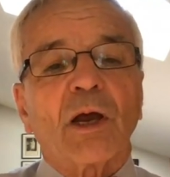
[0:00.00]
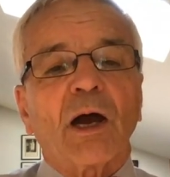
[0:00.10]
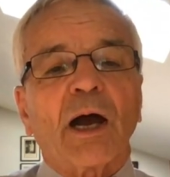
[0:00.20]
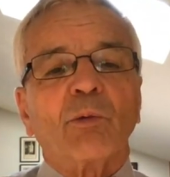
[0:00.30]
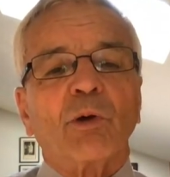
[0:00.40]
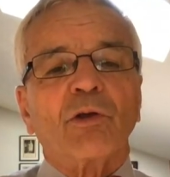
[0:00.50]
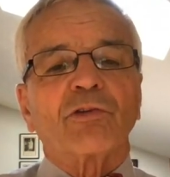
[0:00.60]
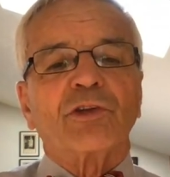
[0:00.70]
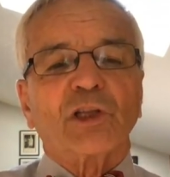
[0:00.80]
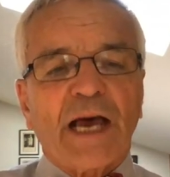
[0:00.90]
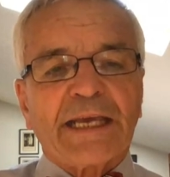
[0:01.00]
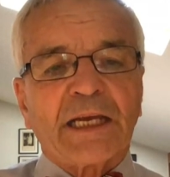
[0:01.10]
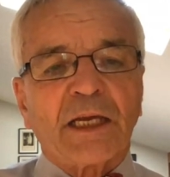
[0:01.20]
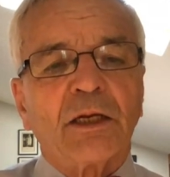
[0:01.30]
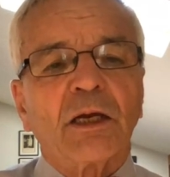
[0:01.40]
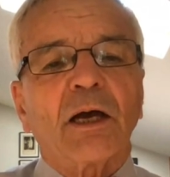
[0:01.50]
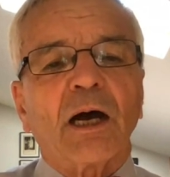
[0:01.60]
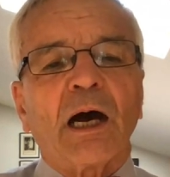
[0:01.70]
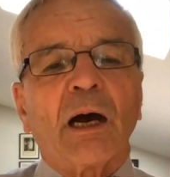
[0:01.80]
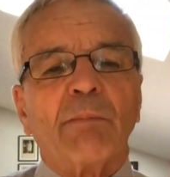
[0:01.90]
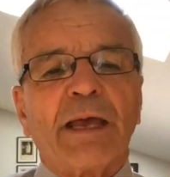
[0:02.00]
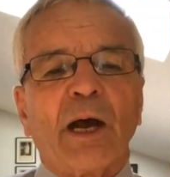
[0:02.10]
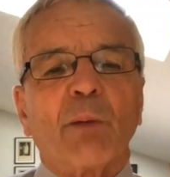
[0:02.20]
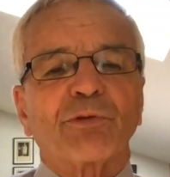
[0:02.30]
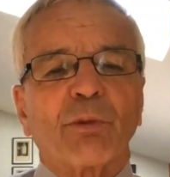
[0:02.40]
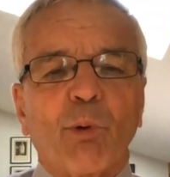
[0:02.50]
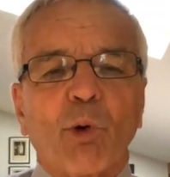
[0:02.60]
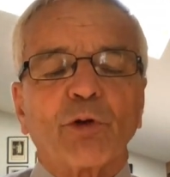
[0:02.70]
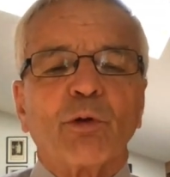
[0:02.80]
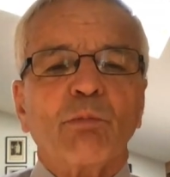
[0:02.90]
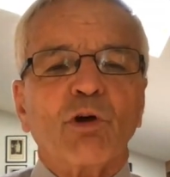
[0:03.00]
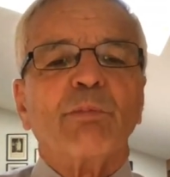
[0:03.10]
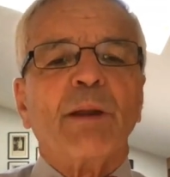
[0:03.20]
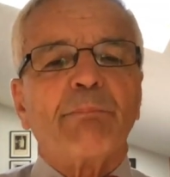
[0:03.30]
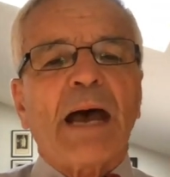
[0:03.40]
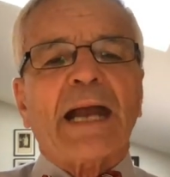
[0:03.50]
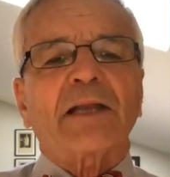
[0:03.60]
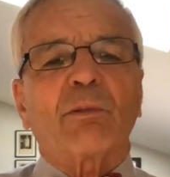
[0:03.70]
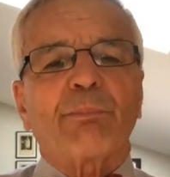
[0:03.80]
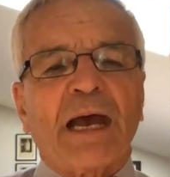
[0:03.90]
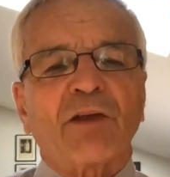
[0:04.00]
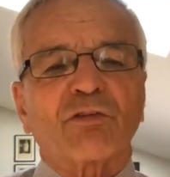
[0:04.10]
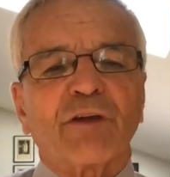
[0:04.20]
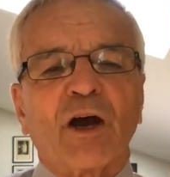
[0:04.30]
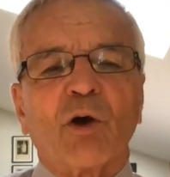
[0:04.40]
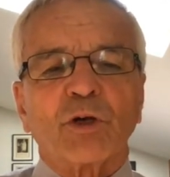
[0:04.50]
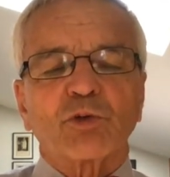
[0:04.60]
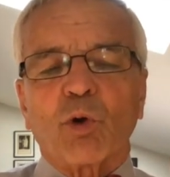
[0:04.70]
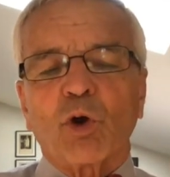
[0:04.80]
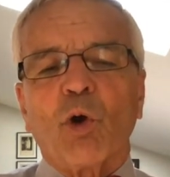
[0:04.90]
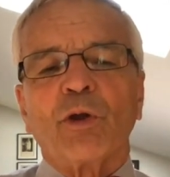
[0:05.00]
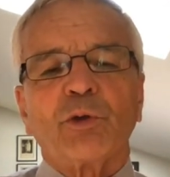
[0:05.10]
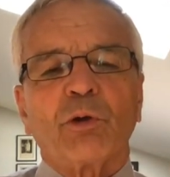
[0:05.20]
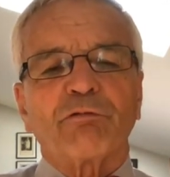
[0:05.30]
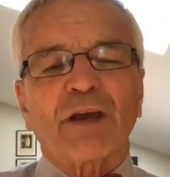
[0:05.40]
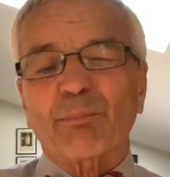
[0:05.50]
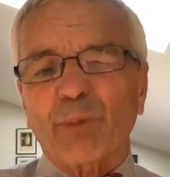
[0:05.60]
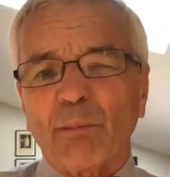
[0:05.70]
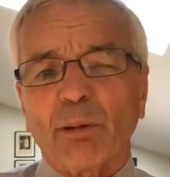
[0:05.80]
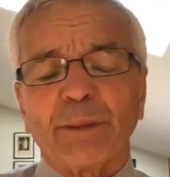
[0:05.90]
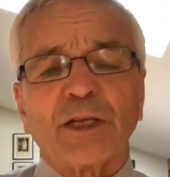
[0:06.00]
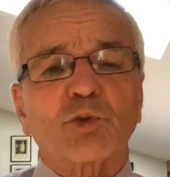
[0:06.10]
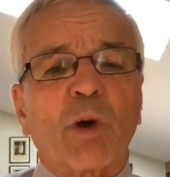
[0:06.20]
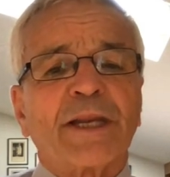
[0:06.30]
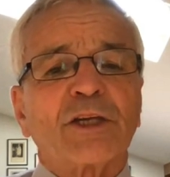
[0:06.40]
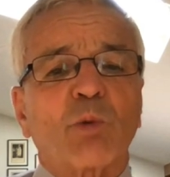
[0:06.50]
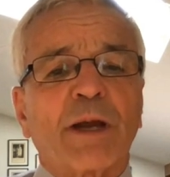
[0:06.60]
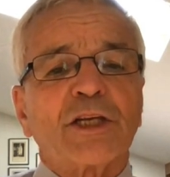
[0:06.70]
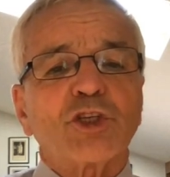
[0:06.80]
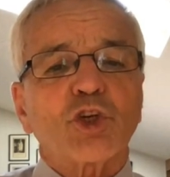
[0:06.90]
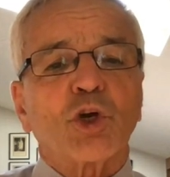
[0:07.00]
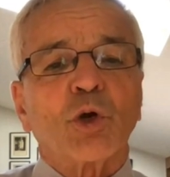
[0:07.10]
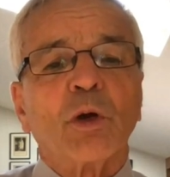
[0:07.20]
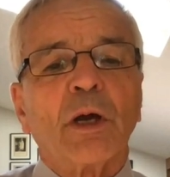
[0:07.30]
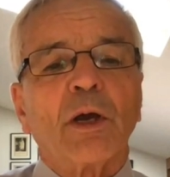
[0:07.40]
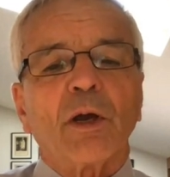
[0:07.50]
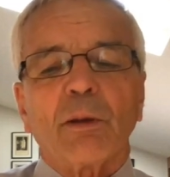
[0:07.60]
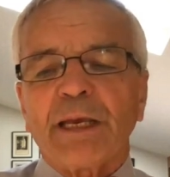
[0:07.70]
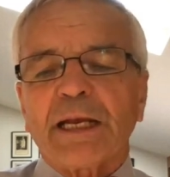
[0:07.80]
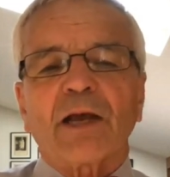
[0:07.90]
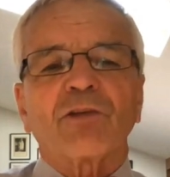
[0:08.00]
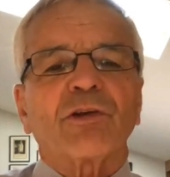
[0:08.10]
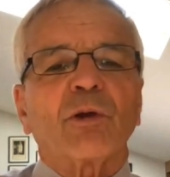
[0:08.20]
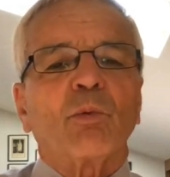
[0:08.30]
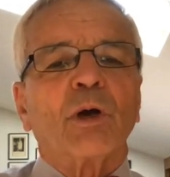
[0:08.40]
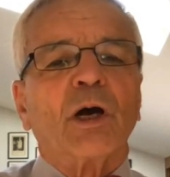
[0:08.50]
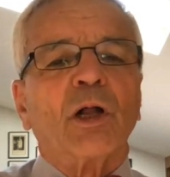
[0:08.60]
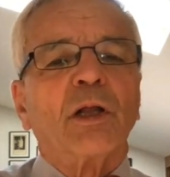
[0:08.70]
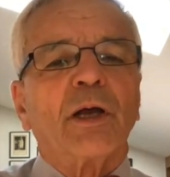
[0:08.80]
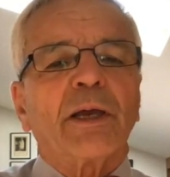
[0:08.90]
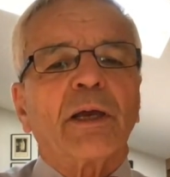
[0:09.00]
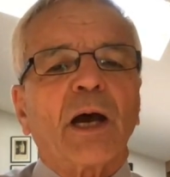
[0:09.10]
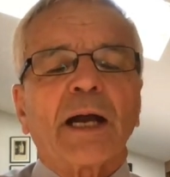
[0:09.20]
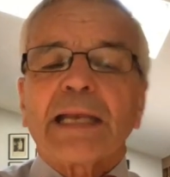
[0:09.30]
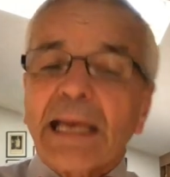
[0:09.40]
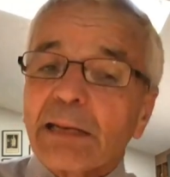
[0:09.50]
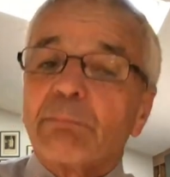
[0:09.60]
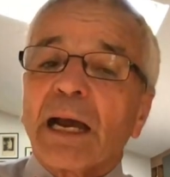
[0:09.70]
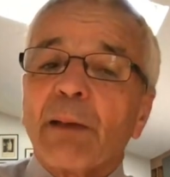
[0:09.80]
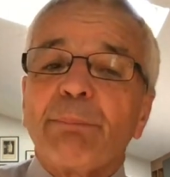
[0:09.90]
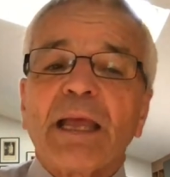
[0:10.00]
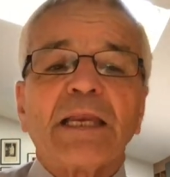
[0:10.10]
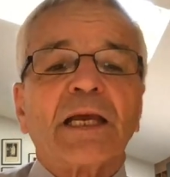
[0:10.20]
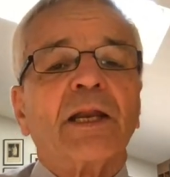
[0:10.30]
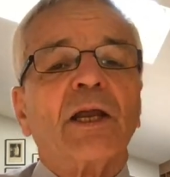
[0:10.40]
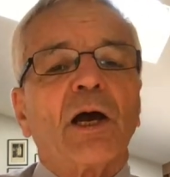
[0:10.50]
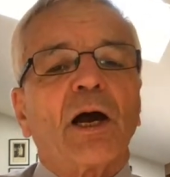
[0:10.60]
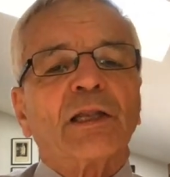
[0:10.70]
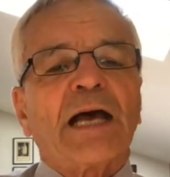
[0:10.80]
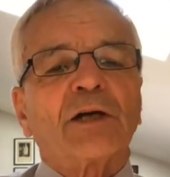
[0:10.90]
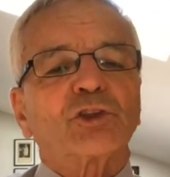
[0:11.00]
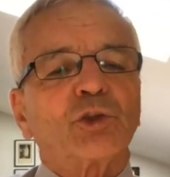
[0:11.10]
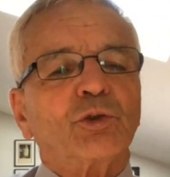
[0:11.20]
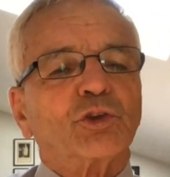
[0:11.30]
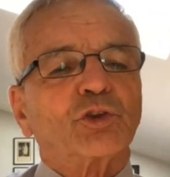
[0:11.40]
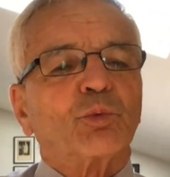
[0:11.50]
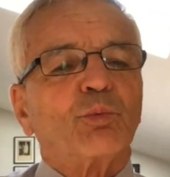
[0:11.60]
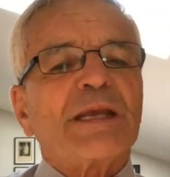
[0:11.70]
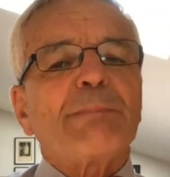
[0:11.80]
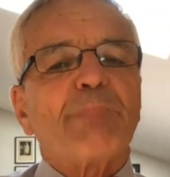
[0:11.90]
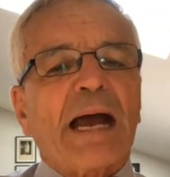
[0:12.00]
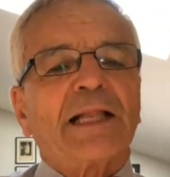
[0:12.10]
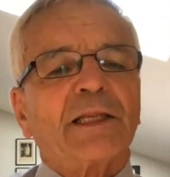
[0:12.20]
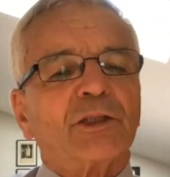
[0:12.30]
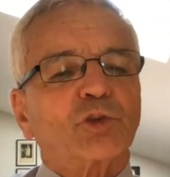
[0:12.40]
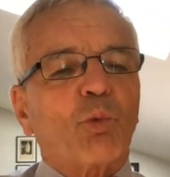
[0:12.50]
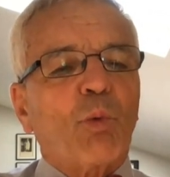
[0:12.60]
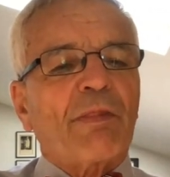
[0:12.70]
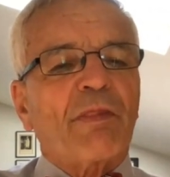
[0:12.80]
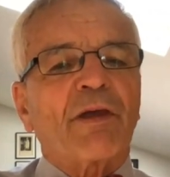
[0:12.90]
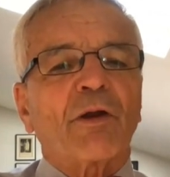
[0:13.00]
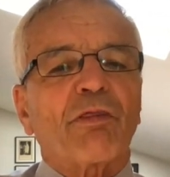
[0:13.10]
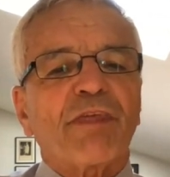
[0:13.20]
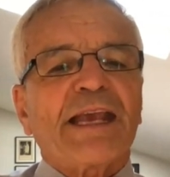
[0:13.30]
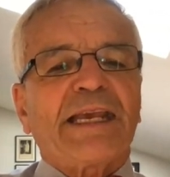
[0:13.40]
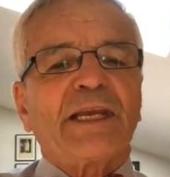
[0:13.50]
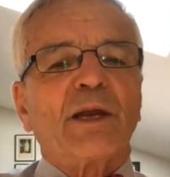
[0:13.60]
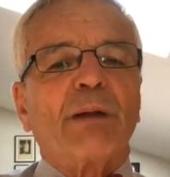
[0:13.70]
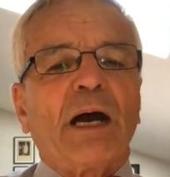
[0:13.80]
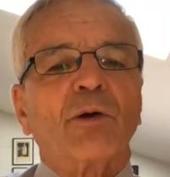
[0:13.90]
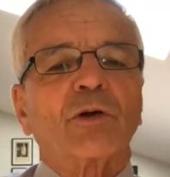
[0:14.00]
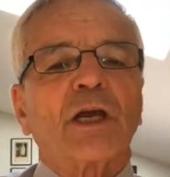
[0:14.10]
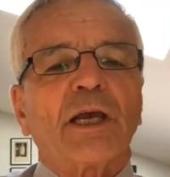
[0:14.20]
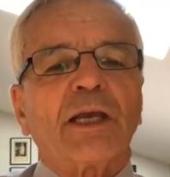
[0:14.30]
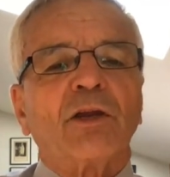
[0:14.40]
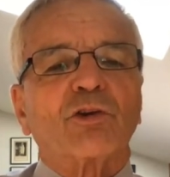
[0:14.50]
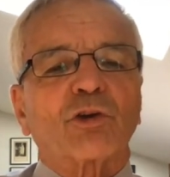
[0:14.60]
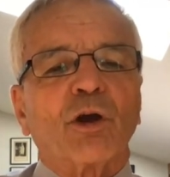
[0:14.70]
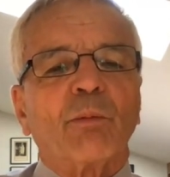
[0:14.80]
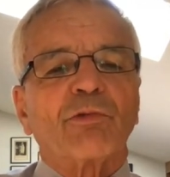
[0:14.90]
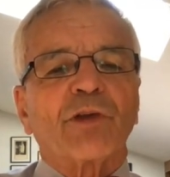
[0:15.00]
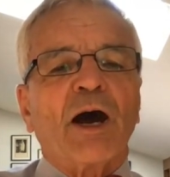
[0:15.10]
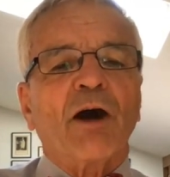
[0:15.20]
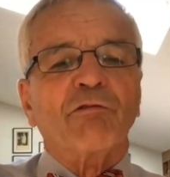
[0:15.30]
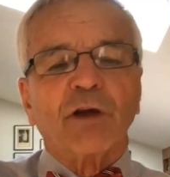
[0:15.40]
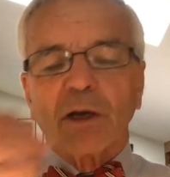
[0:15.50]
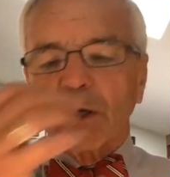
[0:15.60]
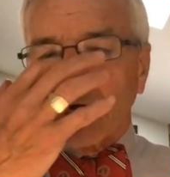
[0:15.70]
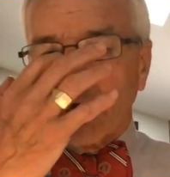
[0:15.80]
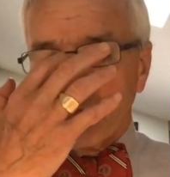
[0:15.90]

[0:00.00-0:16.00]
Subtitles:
I was delighted and helped support the movement back to pass-fail, which will go into effect probably in 2022, because it will, again, in my opinion, allow students to rebalance what they're thinking about in terms of a